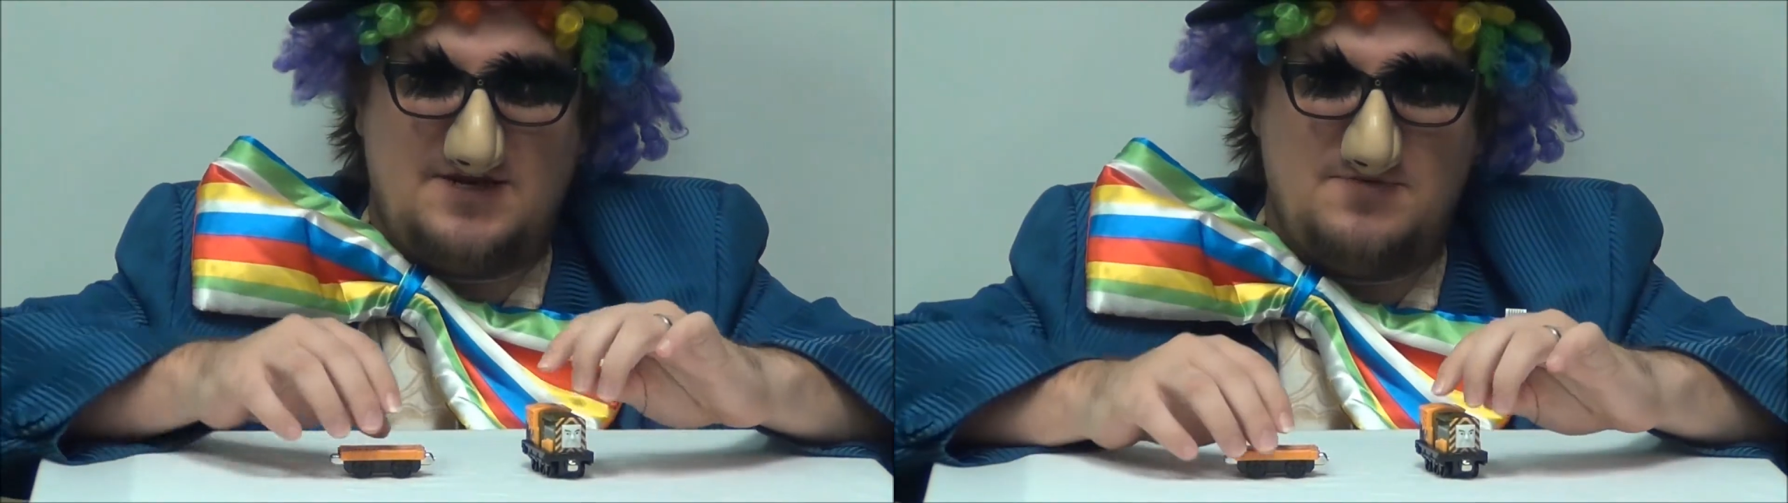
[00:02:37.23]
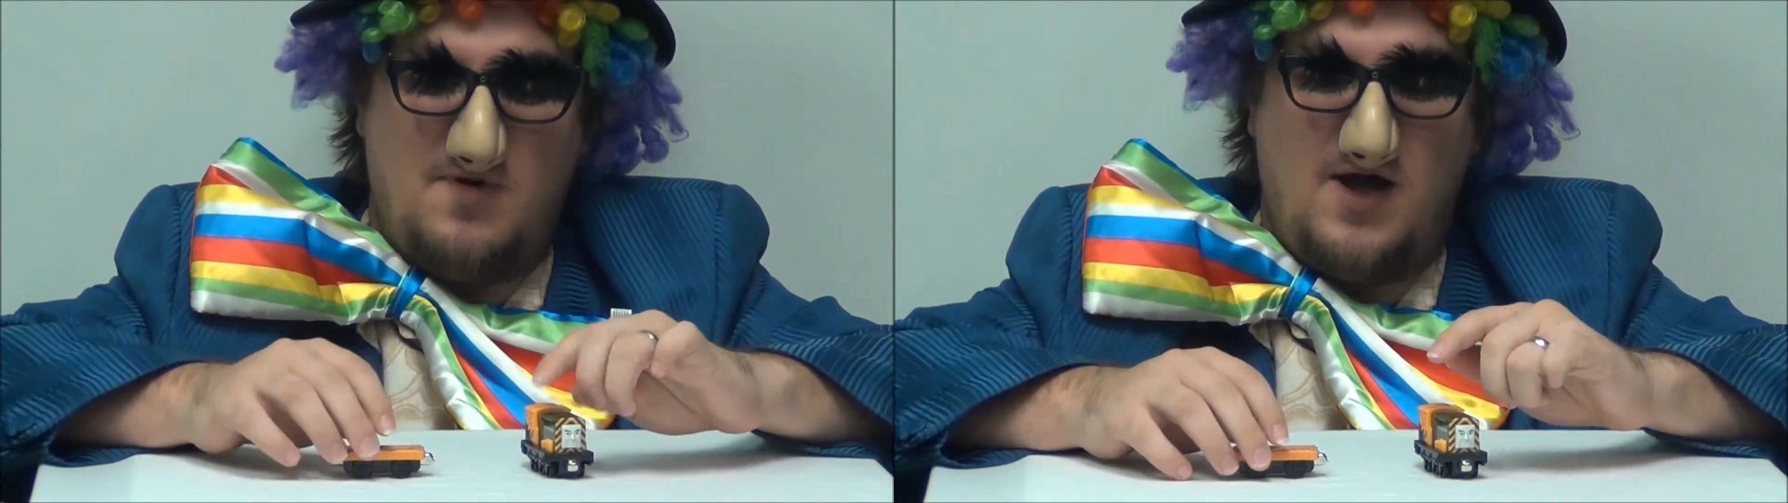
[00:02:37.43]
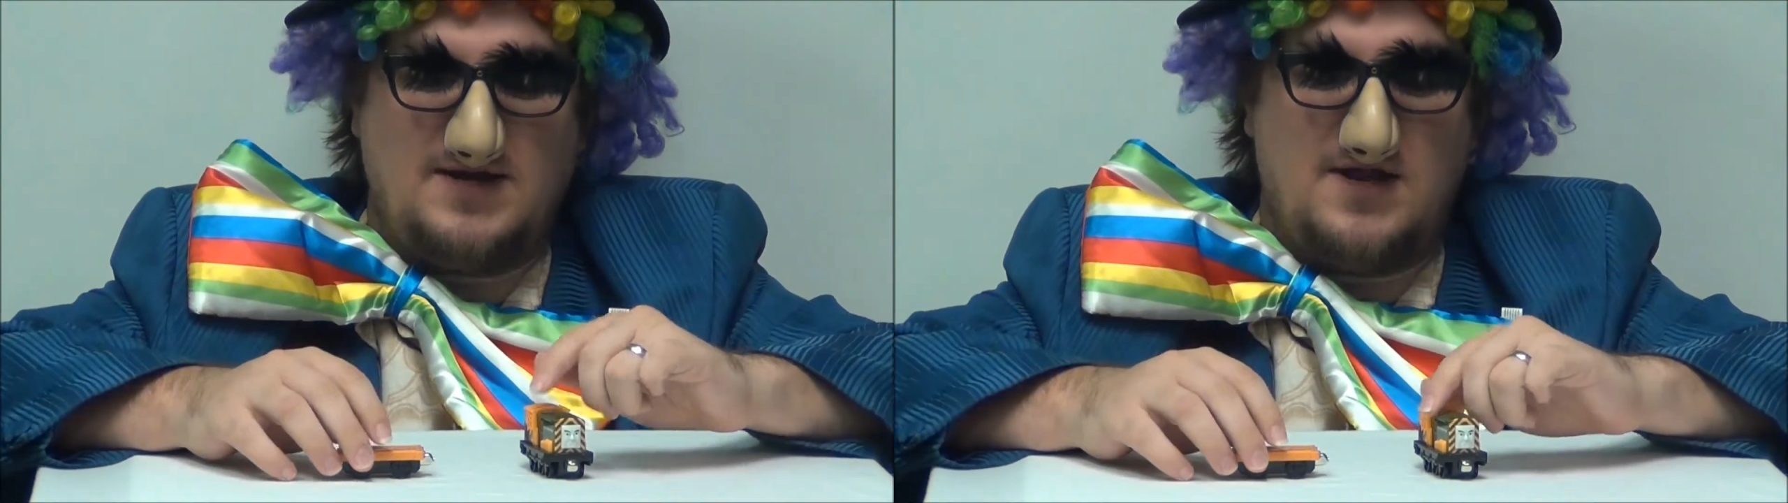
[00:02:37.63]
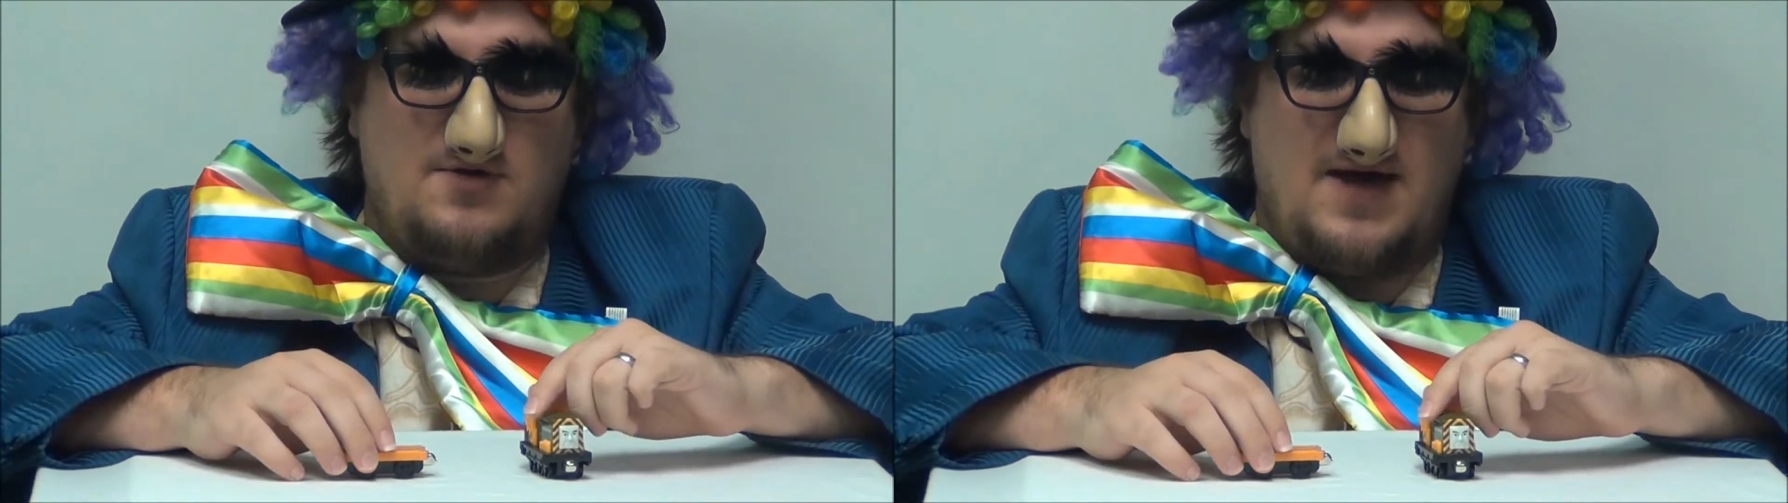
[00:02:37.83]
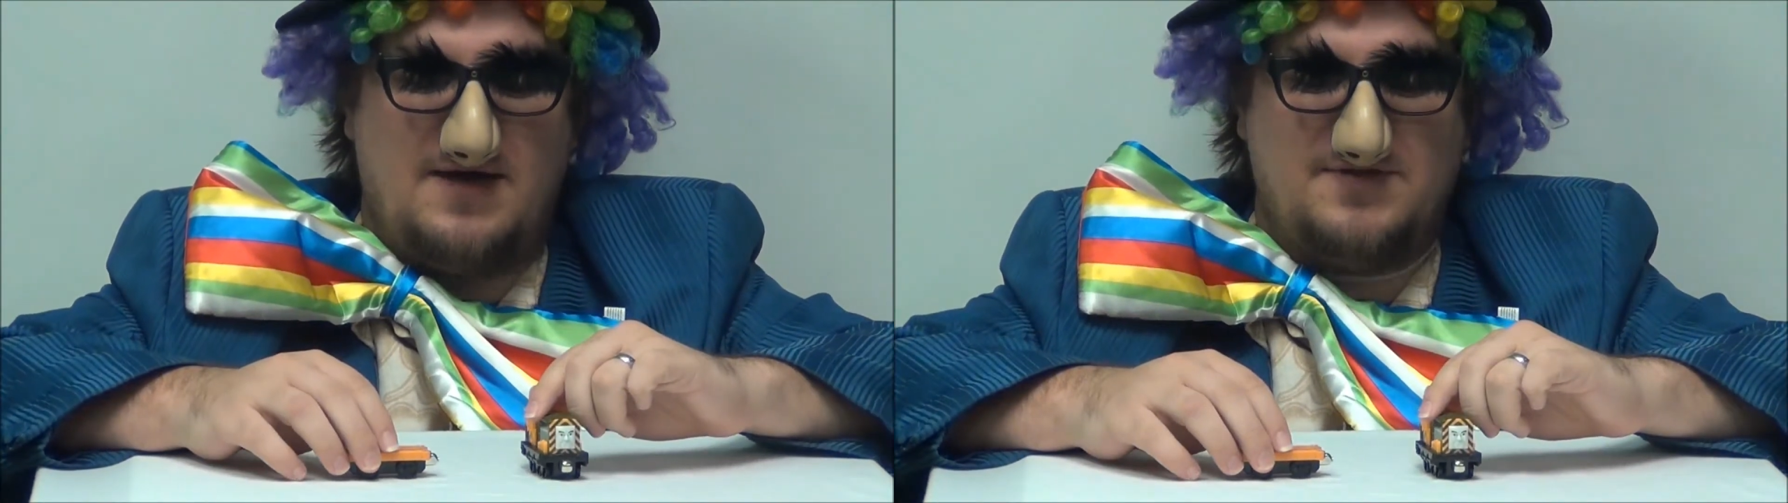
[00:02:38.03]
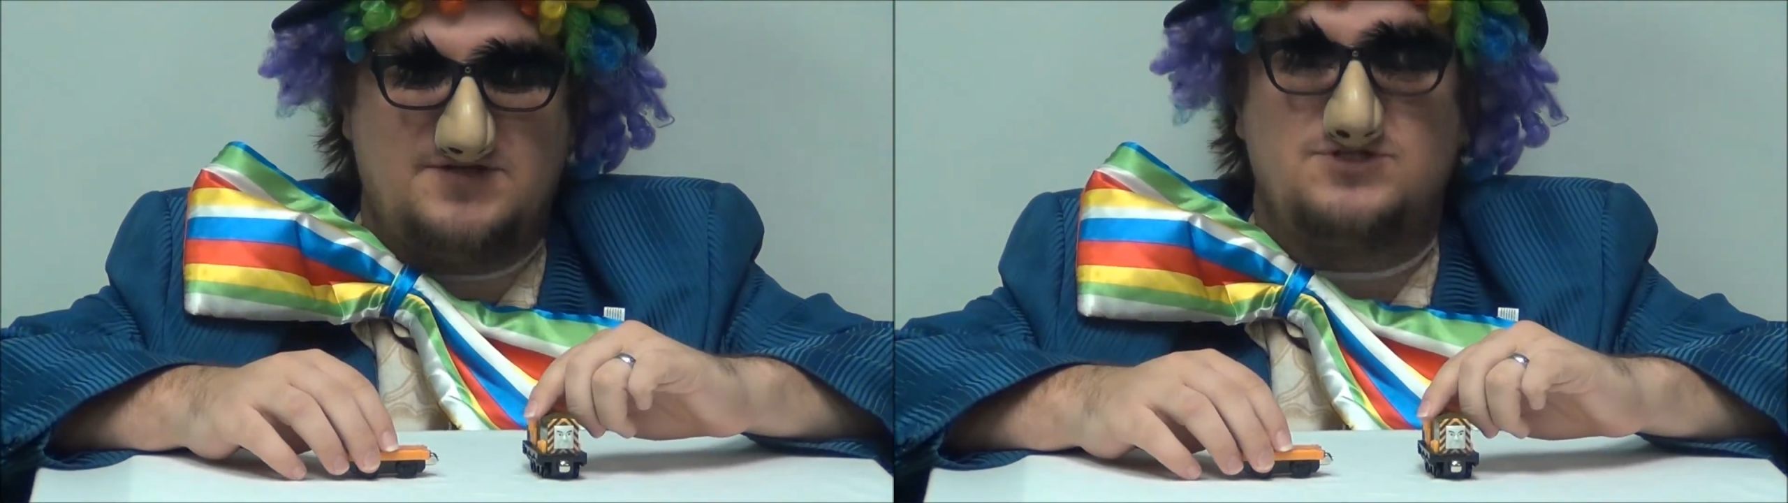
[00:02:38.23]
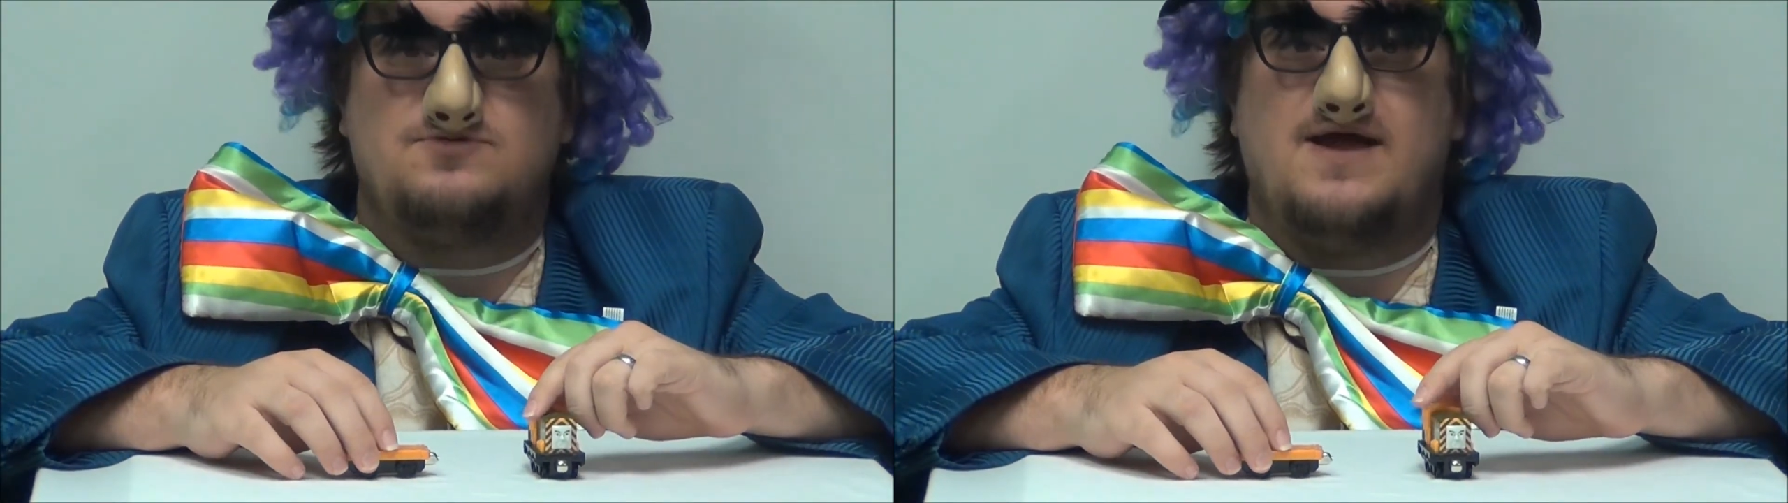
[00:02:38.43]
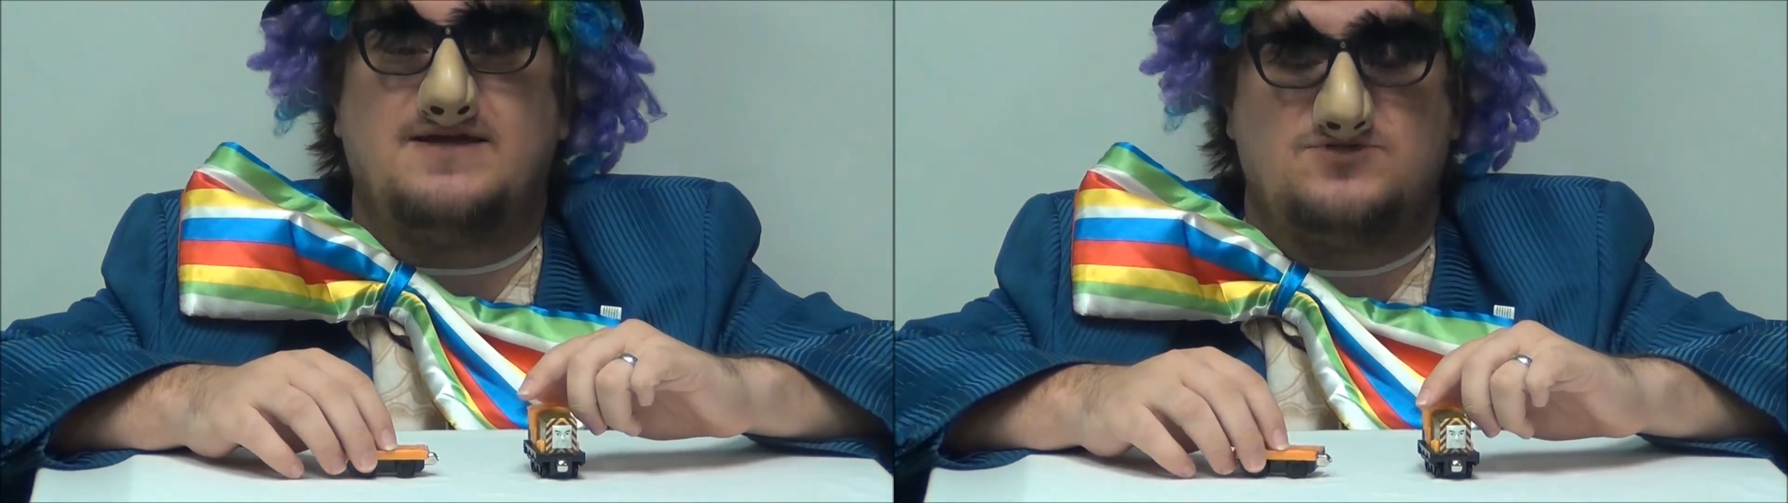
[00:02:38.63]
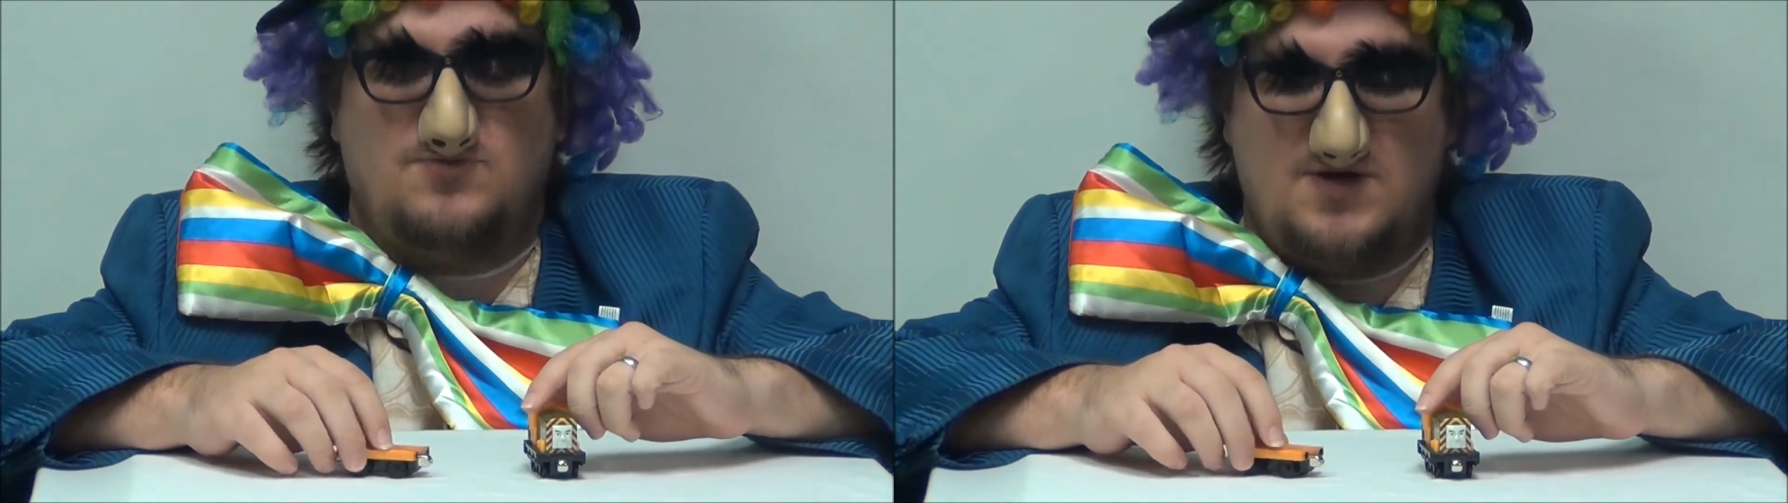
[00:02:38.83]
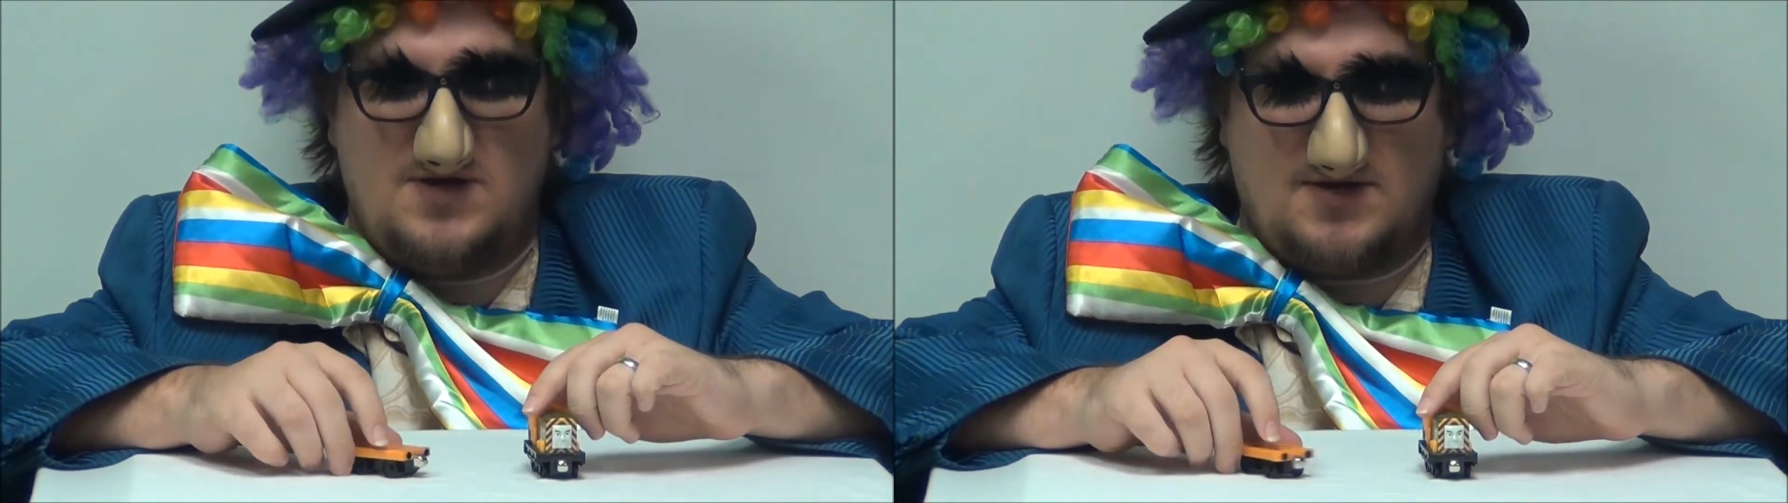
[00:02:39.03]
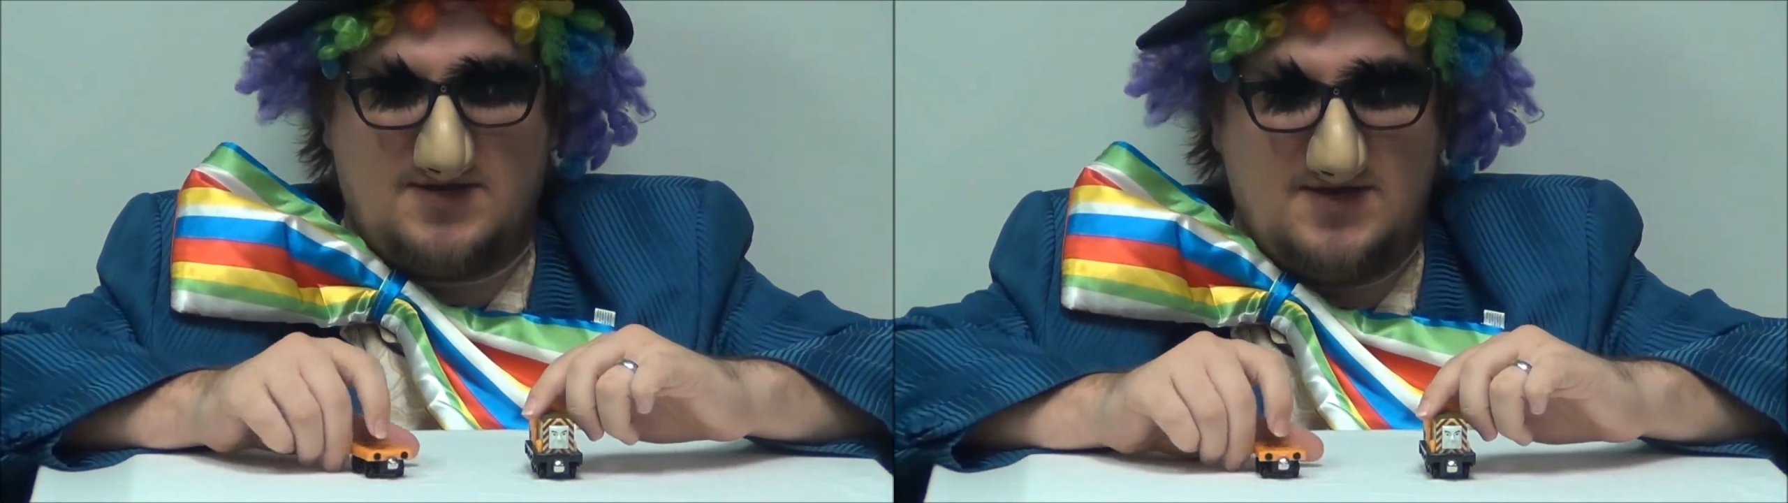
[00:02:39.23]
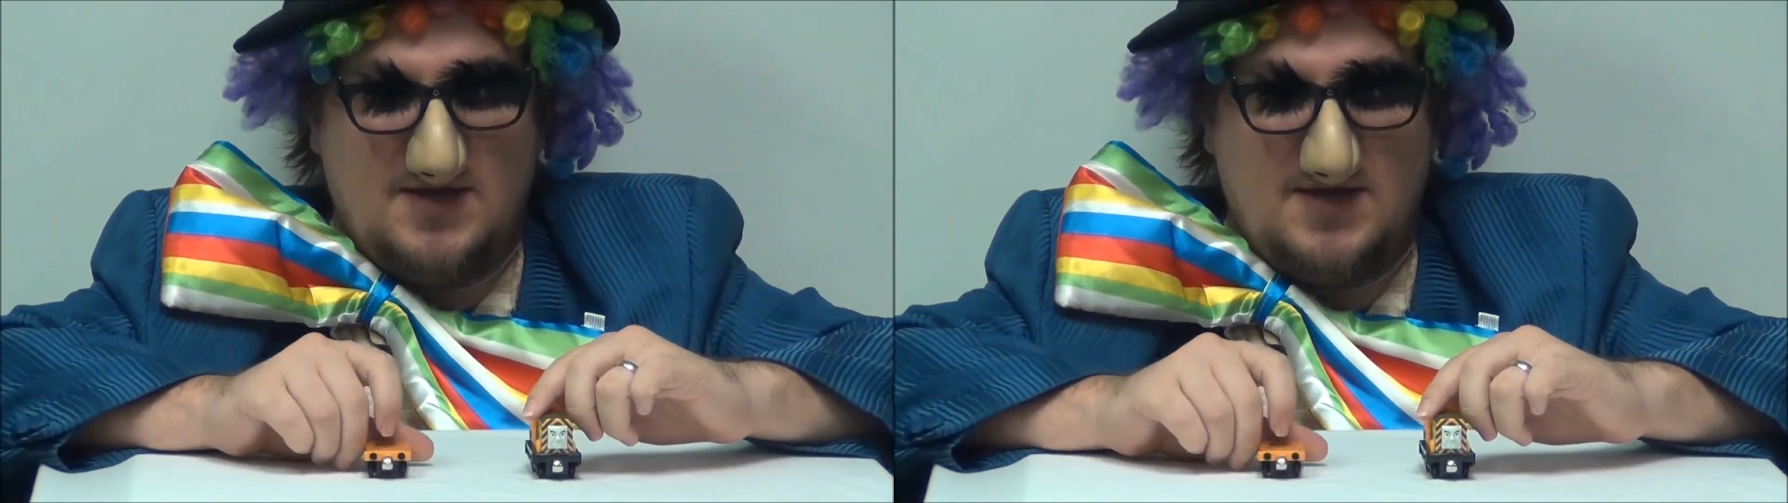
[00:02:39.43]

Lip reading: you might know how these trains work.